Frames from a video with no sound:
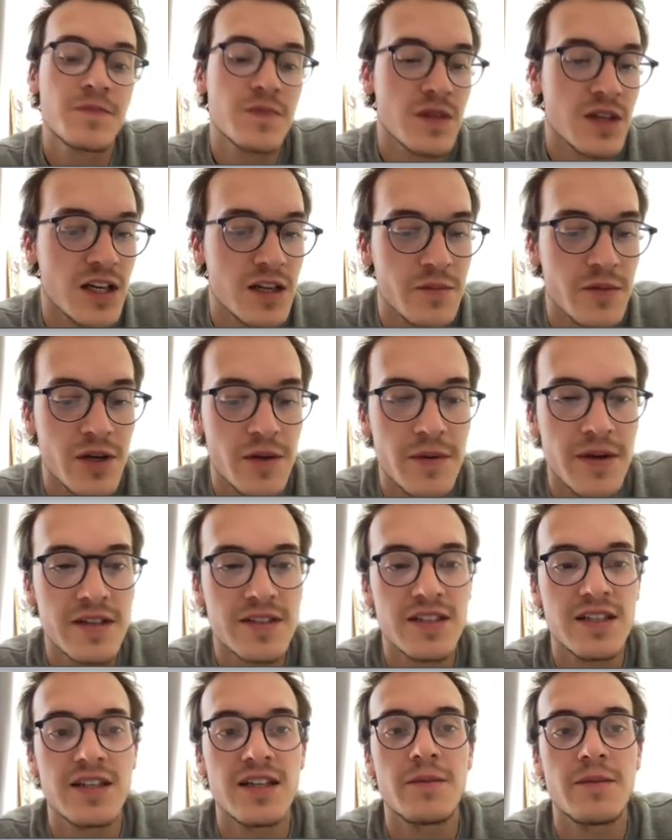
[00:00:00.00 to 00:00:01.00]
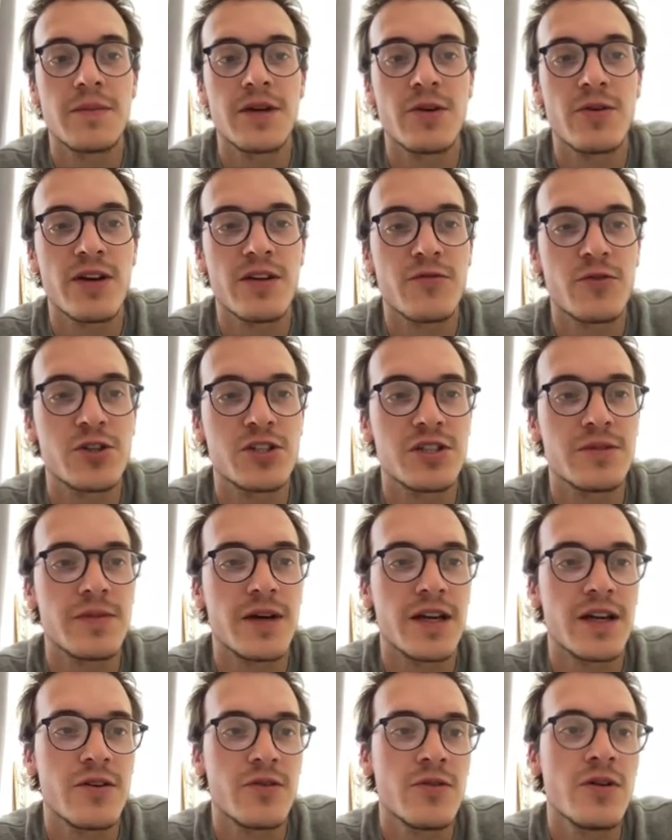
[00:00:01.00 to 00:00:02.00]
Can be amazing, can be great for Shiba
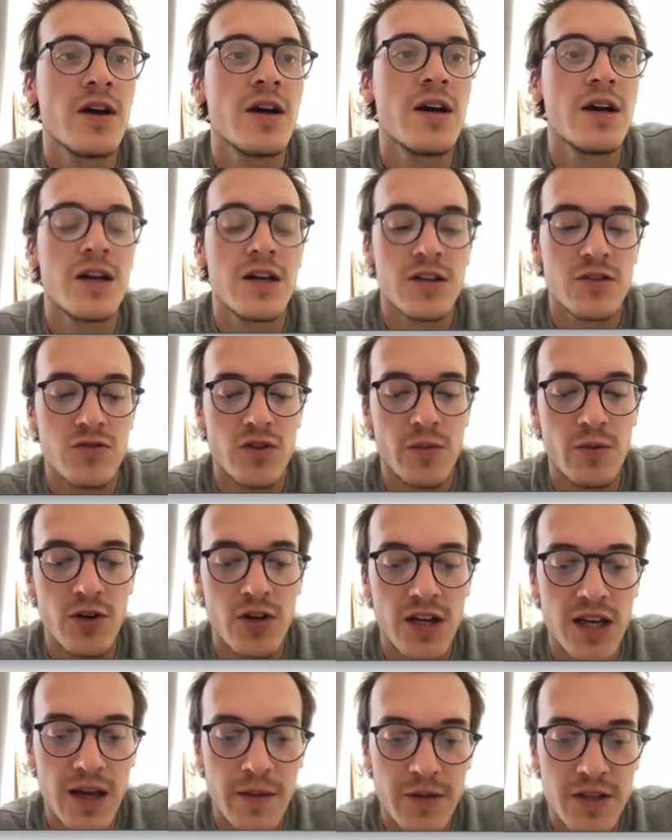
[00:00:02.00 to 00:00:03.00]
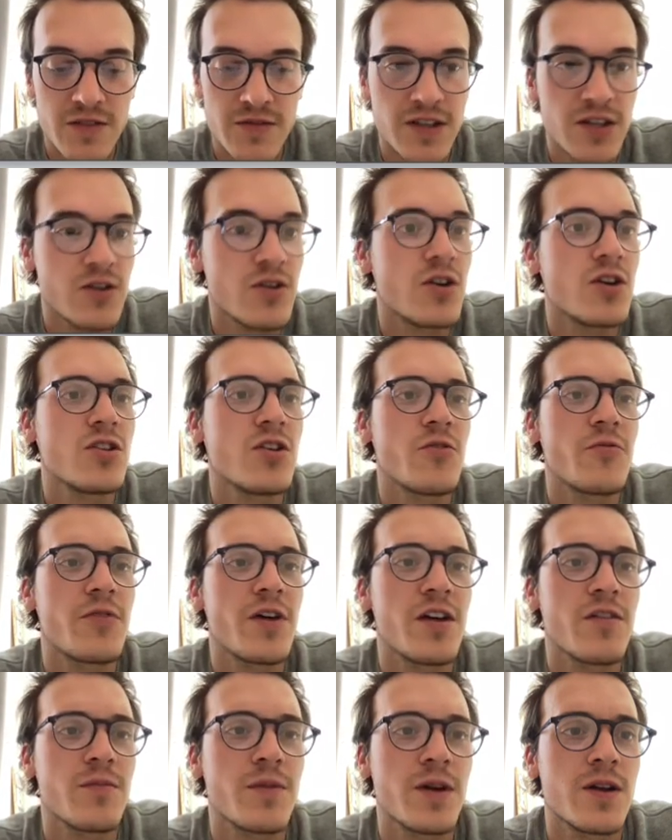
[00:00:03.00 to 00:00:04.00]
Inu. So I'm gonna keep this video under
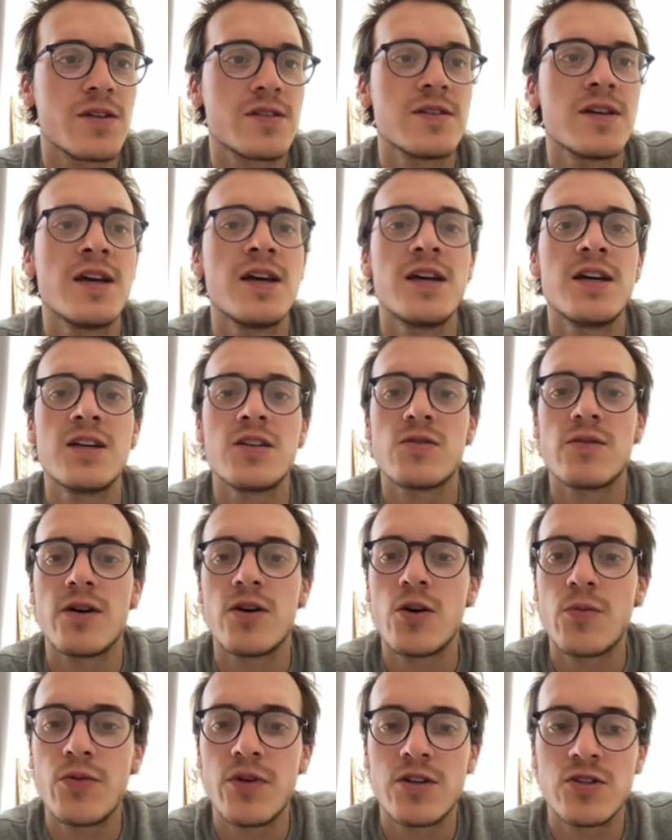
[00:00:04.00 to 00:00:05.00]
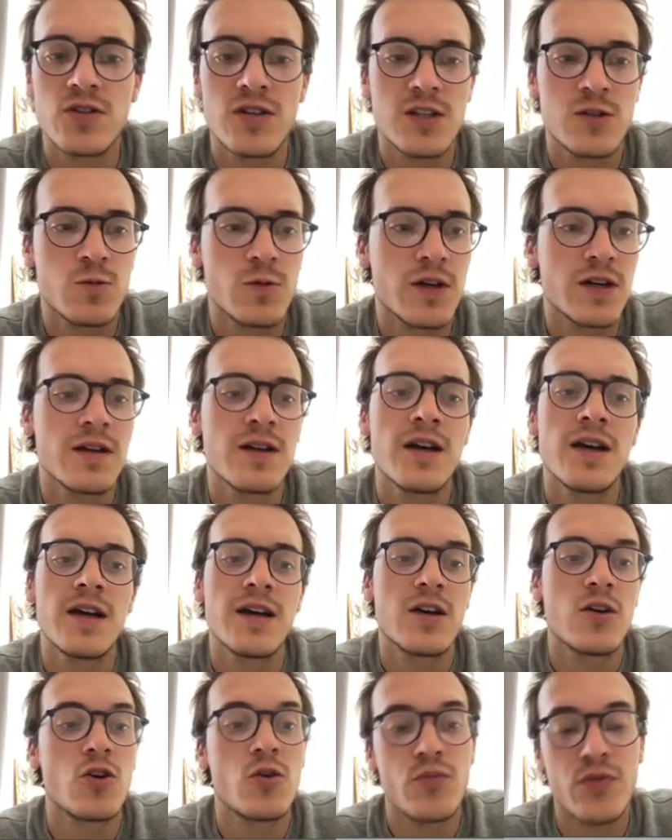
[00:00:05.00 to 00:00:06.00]
five minutes. So I hope you enjoy this one.
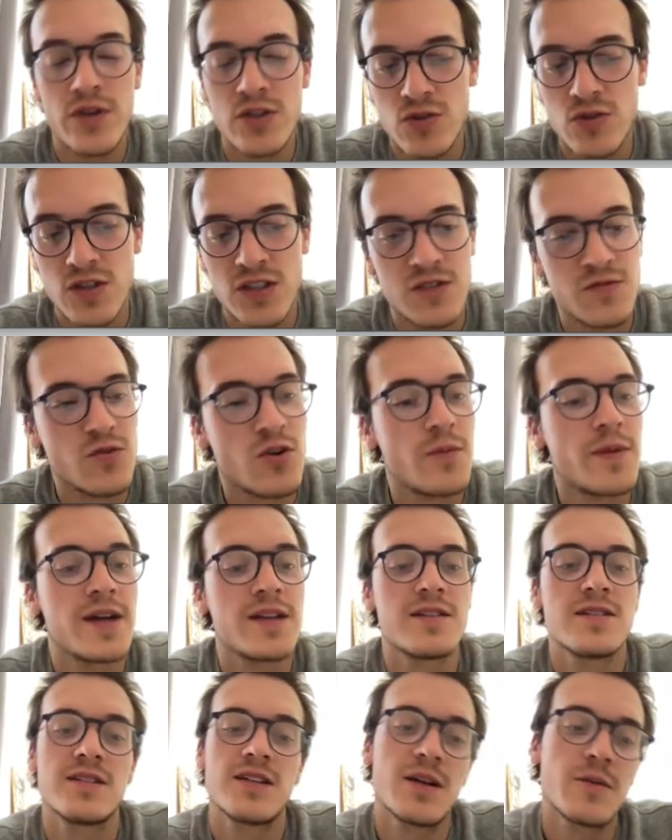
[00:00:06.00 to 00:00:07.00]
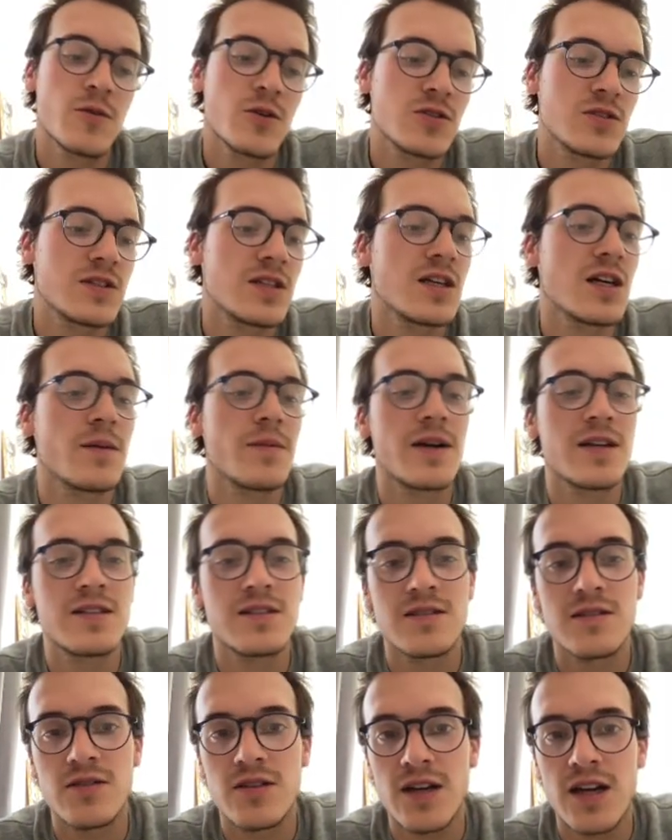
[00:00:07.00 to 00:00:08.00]
I hope you enjoy this format. Tell me what you think about
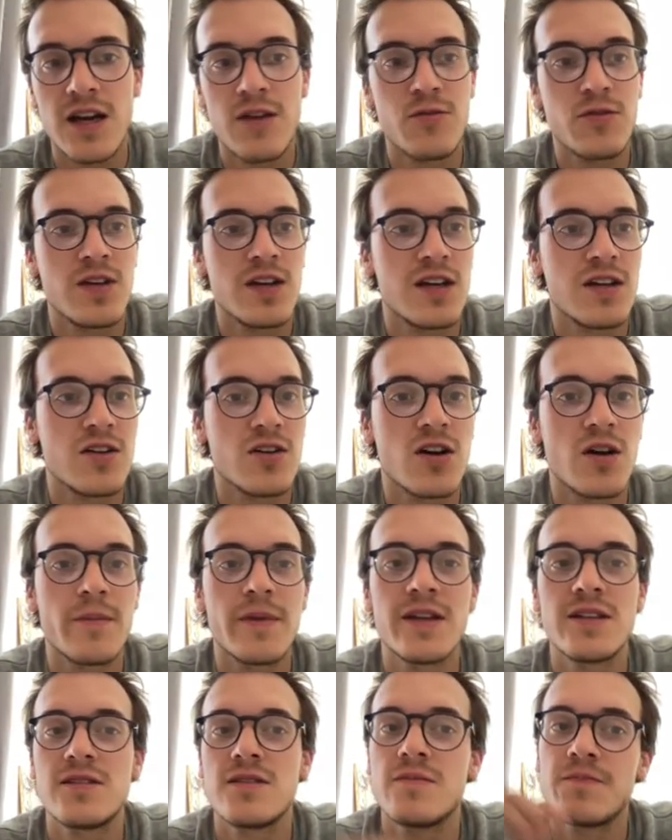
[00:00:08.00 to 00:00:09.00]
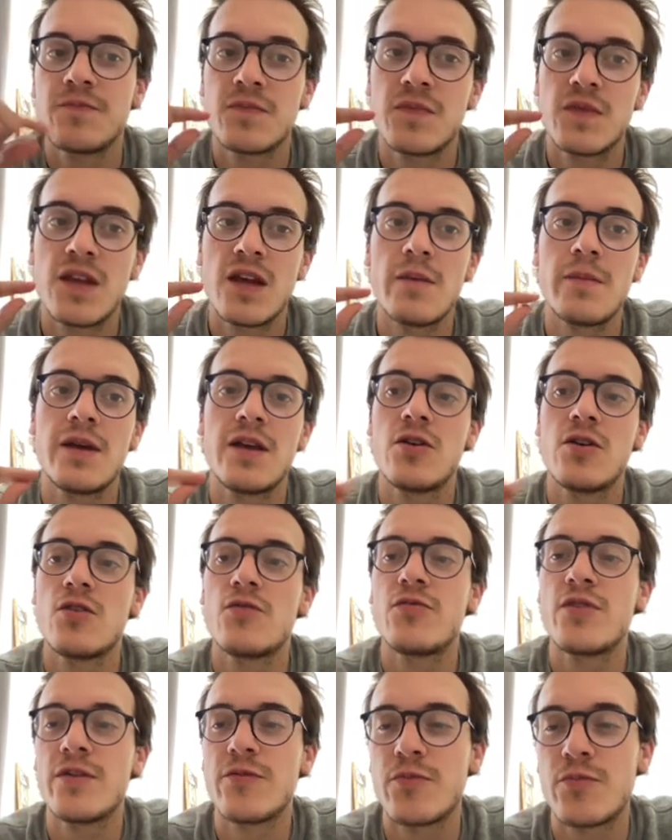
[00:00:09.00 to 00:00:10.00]
everything in the comments. Tell me your
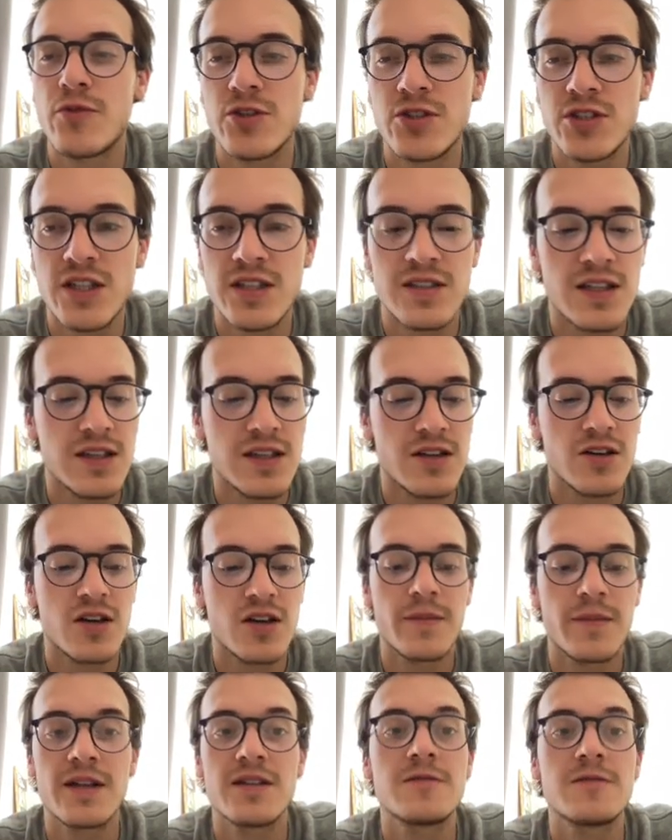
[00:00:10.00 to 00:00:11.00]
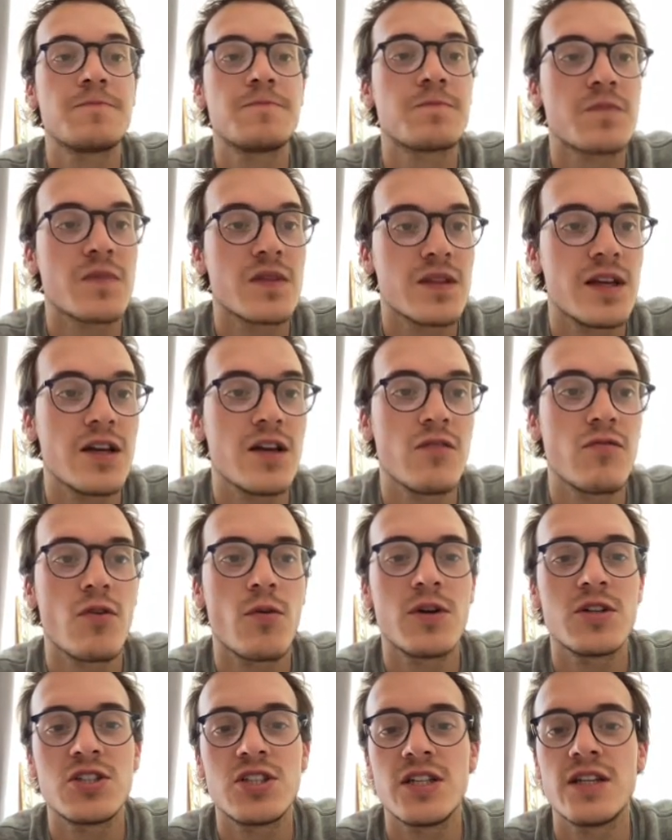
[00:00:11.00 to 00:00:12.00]
favorite projects in the comments. Thank you for
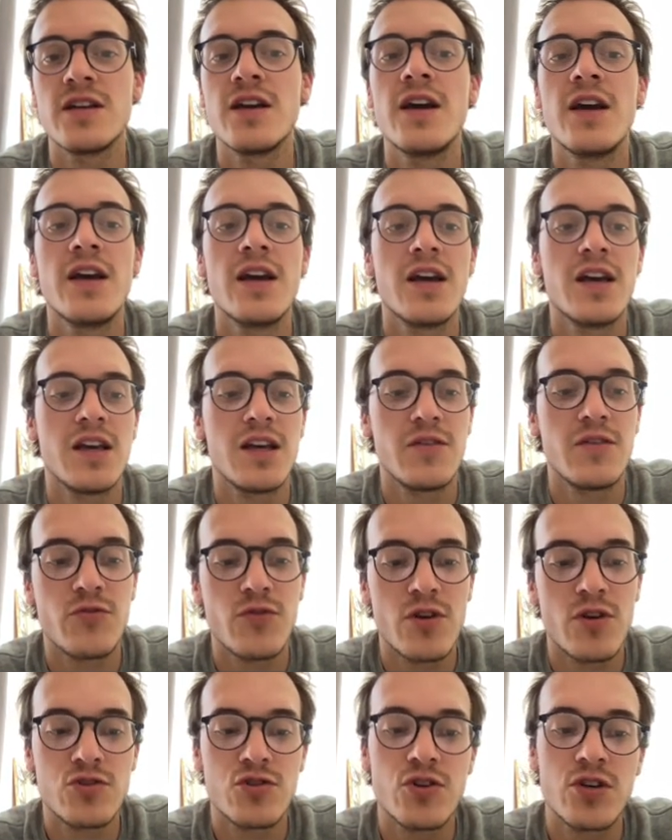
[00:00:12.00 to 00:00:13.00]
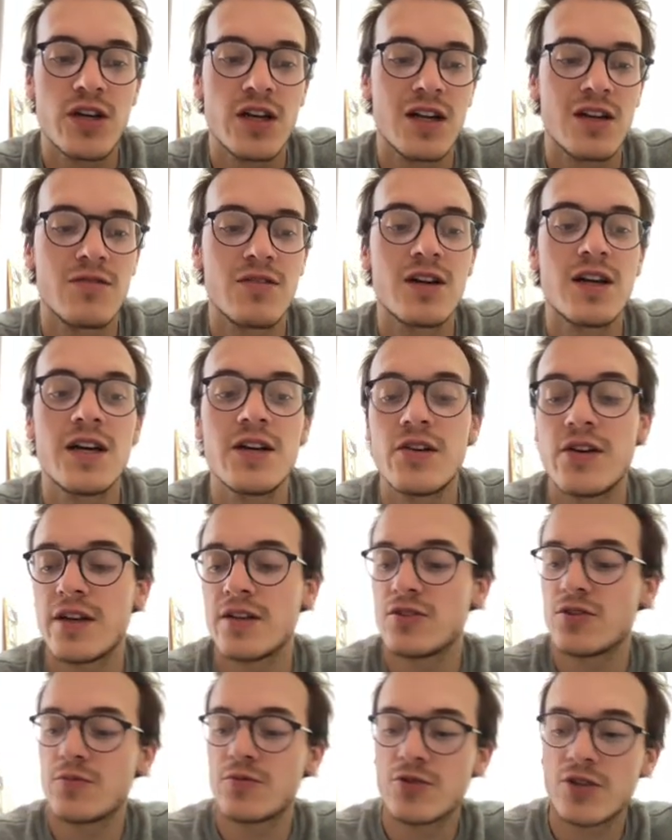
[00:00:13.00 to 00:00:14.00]
watching. If you enjoy, you can leave a like, you can
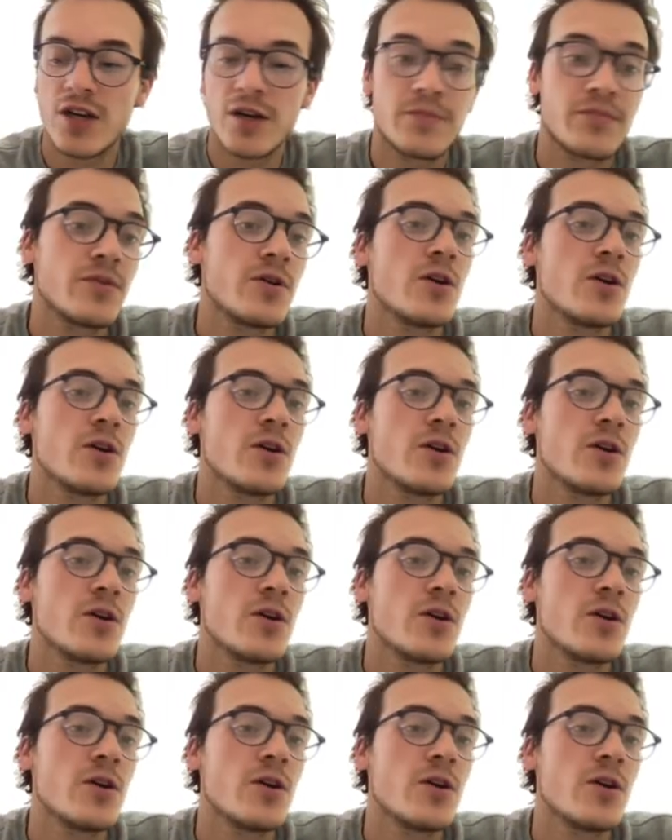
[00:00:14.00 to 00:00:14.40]
subscribe.